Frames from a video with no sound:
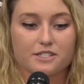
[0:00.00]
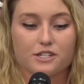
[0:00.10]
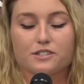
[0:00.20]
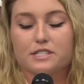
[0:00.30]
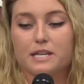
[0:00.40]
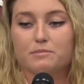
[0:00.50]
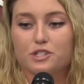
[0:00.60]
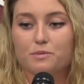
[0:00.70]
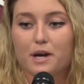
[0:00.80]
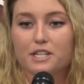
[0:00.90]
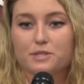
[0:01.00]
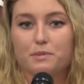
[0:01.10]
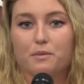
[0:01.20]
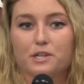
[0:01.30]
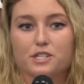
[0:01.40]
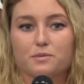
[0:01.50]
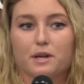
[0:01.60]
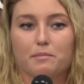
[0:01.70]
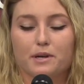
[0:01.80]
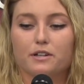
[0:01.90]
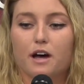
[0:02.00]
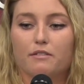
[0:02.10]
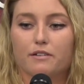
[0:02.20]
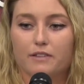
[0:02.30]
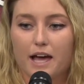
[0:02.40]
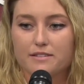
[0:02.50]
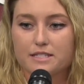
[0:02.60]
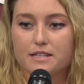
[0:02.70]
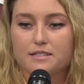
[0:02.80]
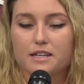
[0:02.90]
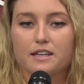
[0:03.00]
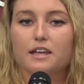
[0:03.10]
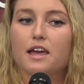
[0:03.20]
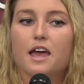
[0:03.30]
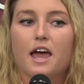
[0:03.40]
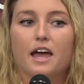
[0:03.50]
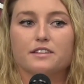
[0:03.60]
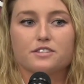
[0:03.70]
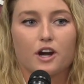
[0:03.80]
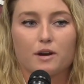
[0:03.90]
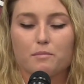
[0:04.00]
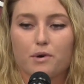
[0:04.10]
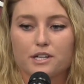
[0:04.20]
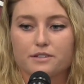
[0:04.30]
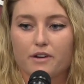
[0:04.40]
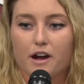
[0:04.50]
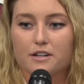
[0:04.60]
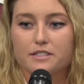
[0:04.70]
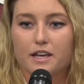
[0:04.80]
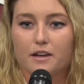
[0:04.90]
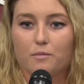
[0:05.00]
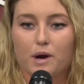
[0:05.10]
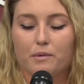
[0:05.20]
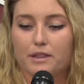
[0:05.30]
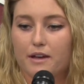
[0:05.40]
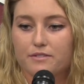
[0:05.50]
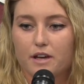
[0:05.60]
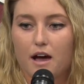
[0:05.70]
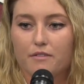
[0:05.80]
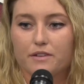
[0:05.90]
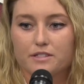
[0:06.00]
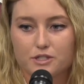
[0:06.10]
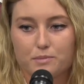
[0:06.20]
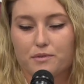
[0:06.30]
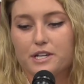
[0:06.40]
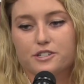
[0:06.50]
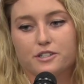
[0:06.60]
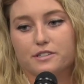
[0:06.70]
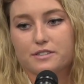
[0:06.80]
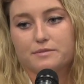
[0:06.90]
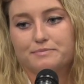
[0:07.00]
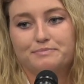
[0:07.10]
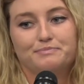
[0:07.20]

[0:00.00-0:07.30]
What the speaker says: year's team too much, but we just want to build off of last season and start in Puerto Vallarta where we left off at Super Regionals.